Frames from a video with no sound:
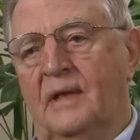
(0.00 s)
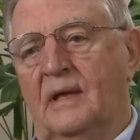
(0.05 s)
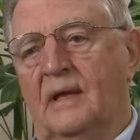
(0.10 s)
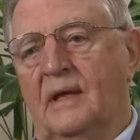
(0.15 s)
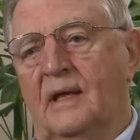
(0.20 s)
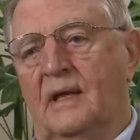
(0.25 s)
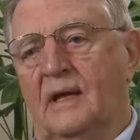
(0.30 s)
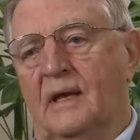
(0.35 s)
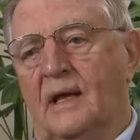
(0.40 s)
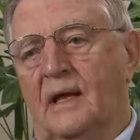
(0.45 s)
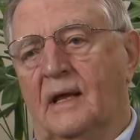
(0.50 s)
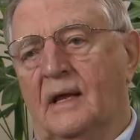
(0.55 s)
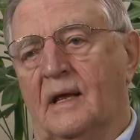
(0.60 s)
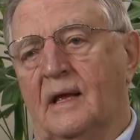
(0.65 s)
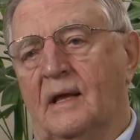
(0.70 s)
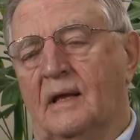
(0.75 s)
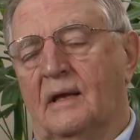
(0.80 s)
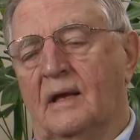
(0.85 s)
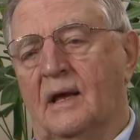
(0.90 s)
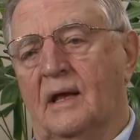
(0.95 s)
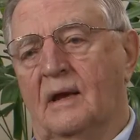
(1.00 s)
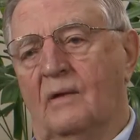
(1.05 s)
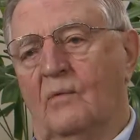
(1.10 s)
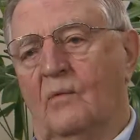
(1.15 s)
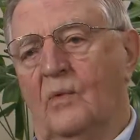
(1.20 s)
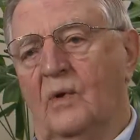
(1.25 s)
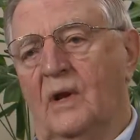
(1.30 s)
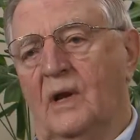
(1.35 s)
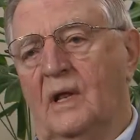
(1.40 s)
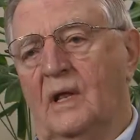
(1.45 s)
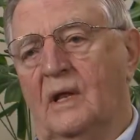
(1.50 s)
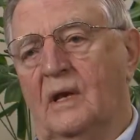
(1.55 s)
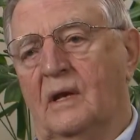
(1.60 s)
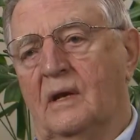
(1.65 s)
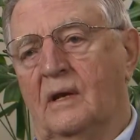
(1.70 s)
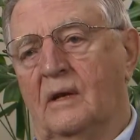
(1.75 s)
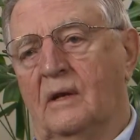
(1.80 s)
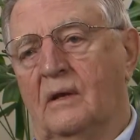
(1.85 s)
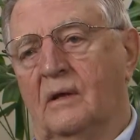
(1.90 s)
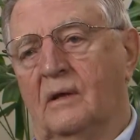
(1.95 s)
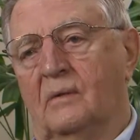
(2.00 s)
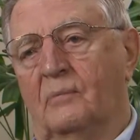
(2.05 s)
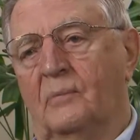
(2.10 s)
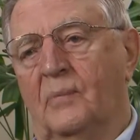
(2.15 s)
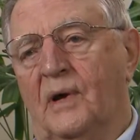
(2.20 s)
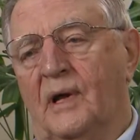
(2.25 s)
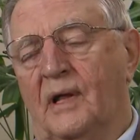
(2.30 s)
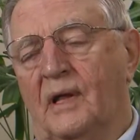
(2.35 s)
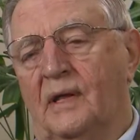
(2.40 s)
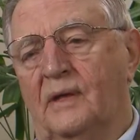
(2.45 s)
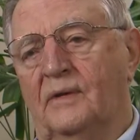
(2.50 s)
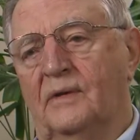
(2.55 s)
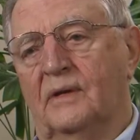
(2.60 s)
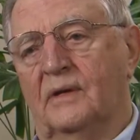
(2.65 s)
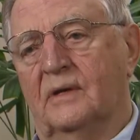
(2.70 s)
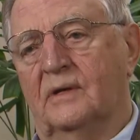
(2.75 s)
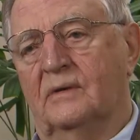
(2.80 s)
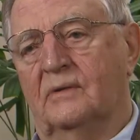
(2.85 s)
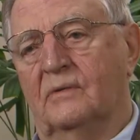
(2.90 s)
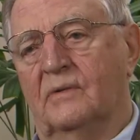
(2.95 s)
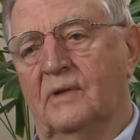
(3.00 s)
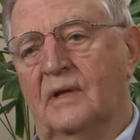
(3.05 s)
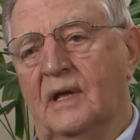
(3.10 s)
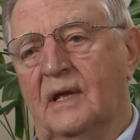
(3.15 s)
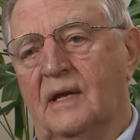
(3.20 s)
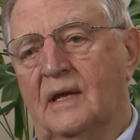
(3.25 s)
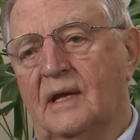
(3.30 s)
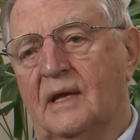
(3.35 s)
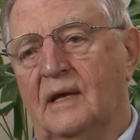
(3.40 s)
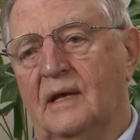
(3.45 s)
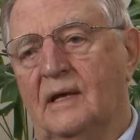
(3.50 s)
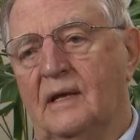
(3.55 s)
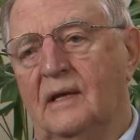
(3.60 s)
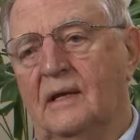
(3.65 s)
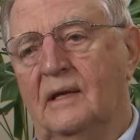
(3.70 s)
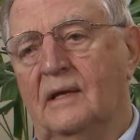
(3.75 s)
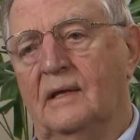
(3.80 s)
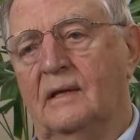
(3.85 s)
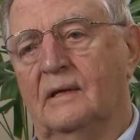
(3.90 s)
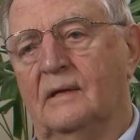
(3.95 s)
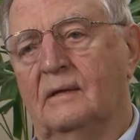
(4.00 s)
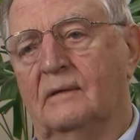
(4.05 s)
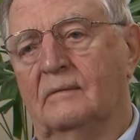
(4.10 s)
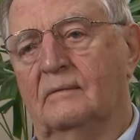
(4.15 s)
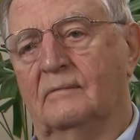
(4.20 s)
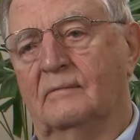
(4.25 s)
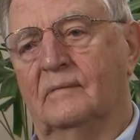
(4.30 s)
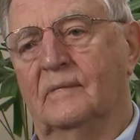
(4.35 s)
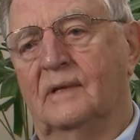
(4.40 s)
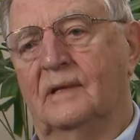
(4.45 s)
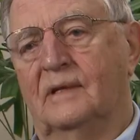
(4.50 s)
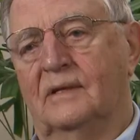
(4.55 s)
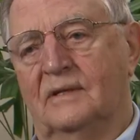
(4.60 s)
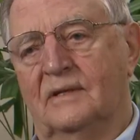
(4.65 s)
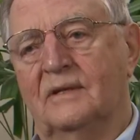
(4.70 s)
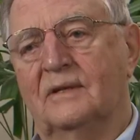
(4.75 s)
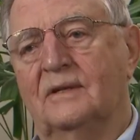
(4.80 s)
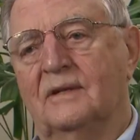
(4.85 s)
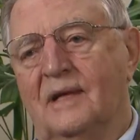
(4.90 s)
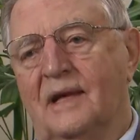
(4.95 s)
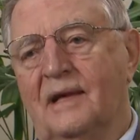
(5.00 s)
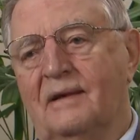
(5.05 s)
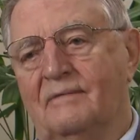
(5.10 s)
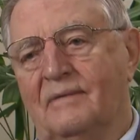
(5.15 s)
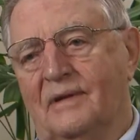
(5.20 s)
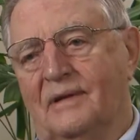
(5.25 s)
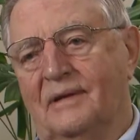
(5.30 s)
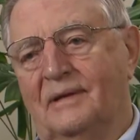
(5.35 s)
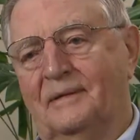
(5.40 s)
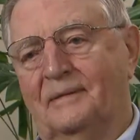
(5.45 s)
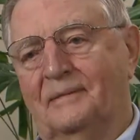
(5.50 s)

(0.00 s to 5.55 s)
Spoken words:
And I kind of went into politics with that idea and still have it.